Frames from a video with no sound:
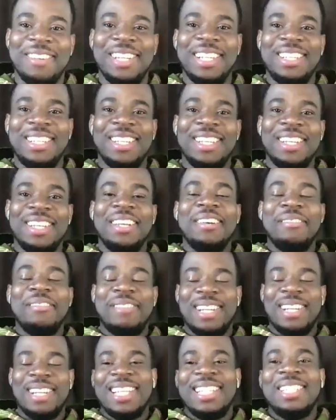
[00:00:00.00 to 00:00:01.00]
All right,
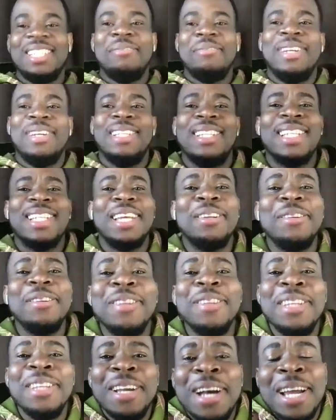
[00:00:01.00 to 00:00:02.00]
great,
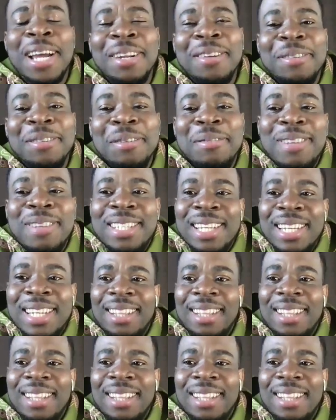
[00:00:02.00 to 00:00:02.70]
fantastic, fantastic. I don't, I